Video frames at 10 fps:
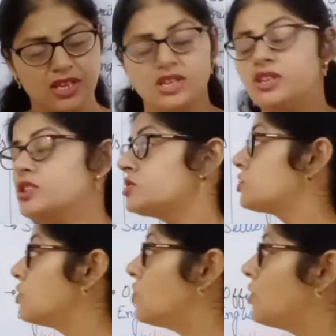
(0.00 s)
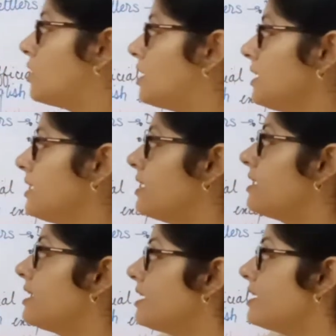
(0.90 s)
So
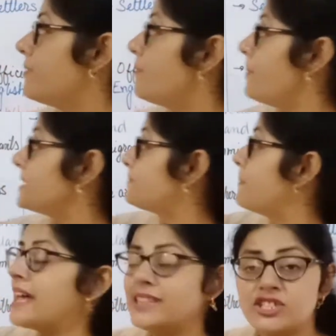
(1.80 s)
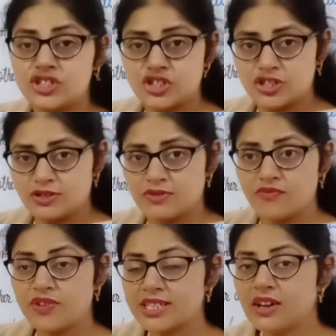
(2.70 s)
Spanish
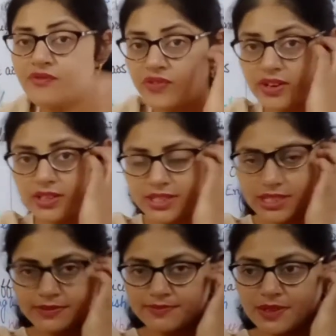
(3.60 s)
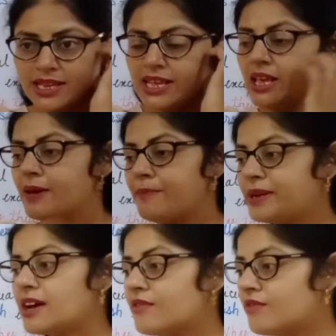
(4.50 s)
were the first.
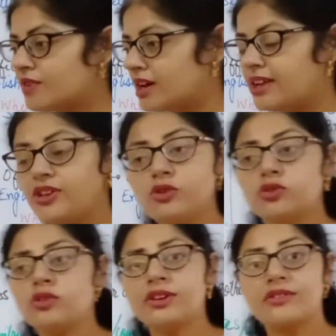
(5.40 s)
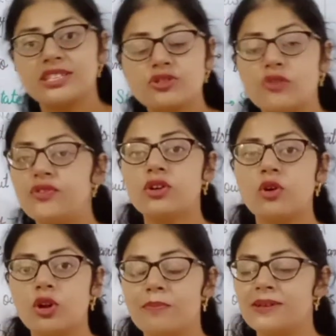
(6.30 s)
But you know, Christopher
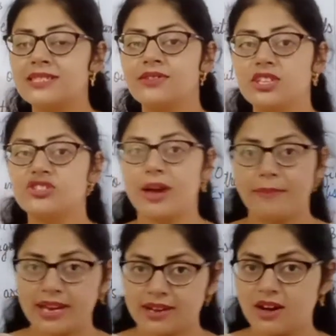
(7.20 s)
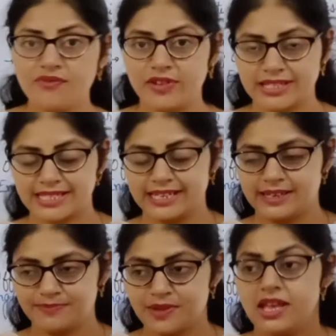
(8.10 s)
Columbus reached America firstly.
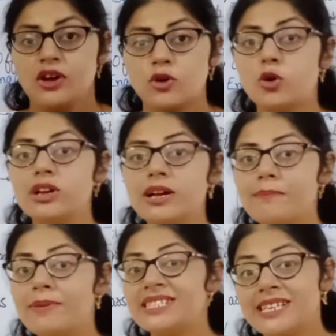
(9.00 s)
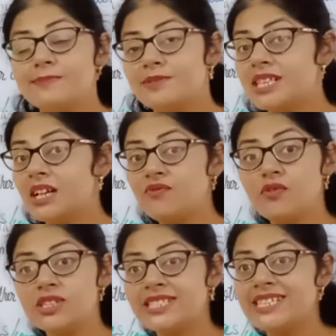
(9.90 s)
Columbus himself
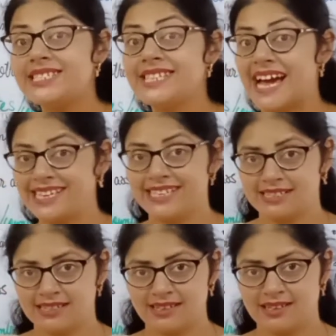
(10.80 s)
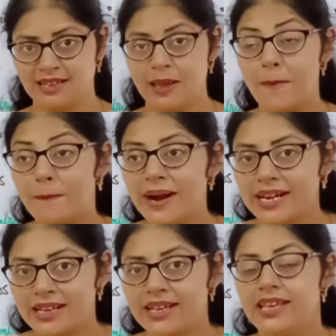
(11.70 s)
was Italian,
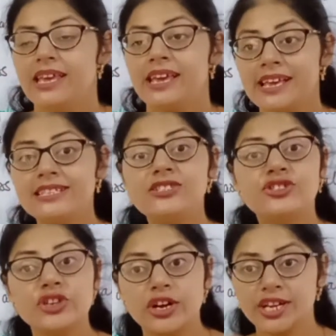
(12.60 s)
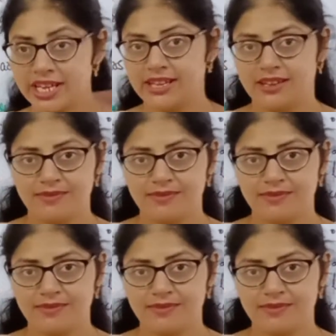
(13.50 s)
but his journey